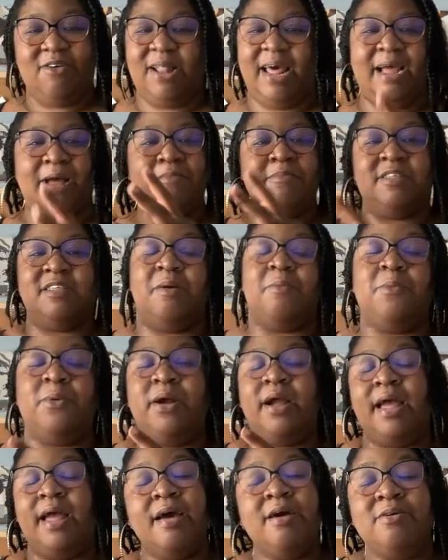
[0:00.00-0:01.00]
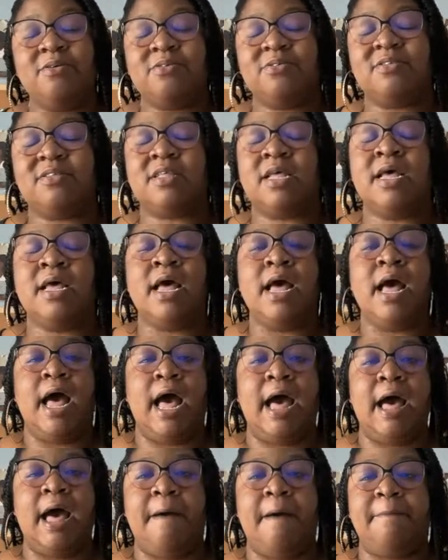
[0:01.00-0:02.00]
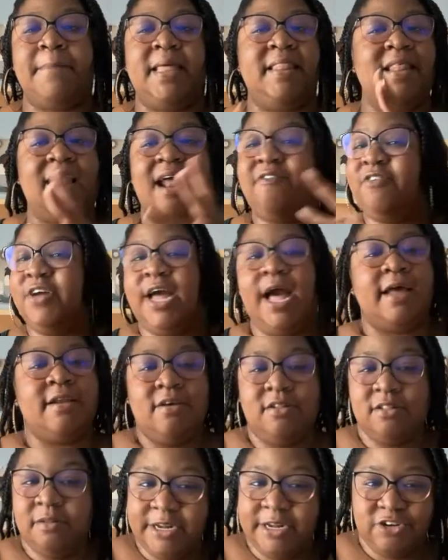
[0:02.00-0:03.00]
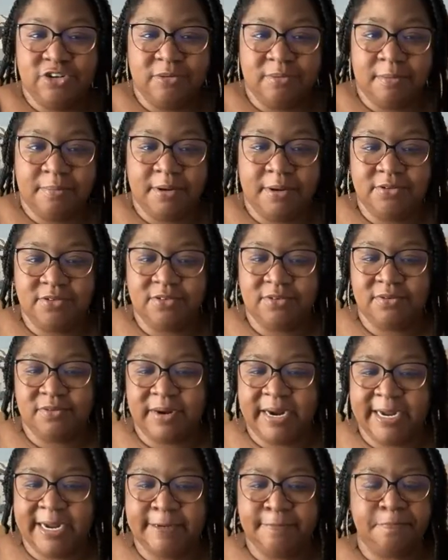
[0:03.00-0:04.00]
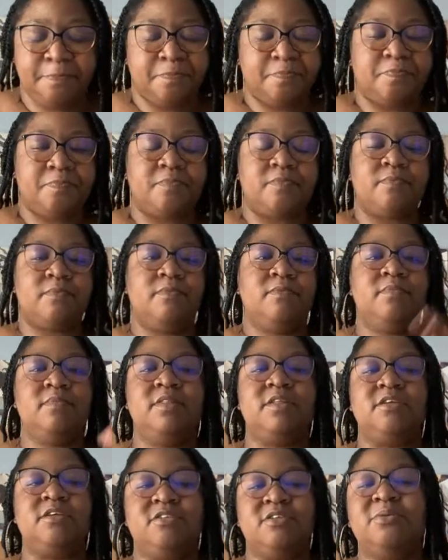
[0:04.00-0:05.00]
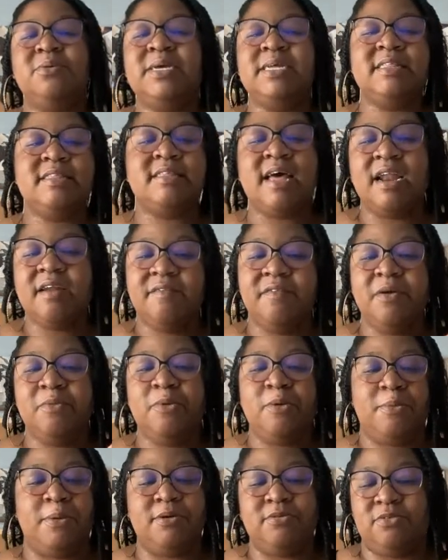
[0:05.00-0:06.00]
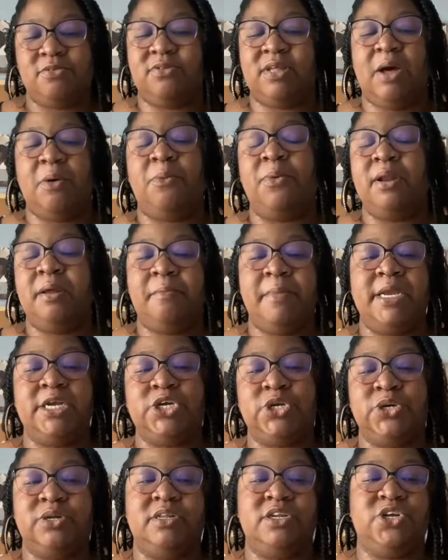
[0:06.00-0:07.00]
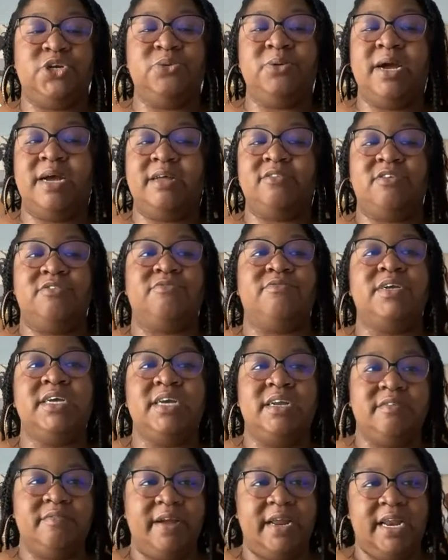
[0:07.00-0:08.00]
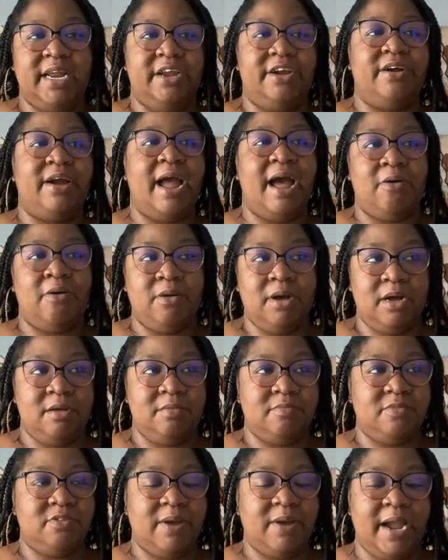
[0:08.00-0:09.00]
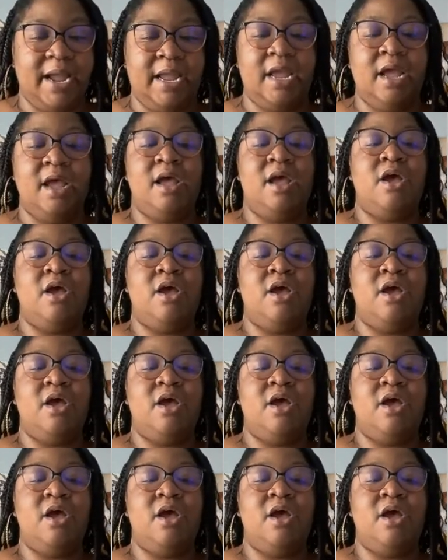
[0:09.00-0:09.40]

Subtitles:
Like I'm somewhere else, and then I've forgotten all about your proposal, right? So inside of your proposals, I want to make sure that you guys are reiterating your outcomes, right?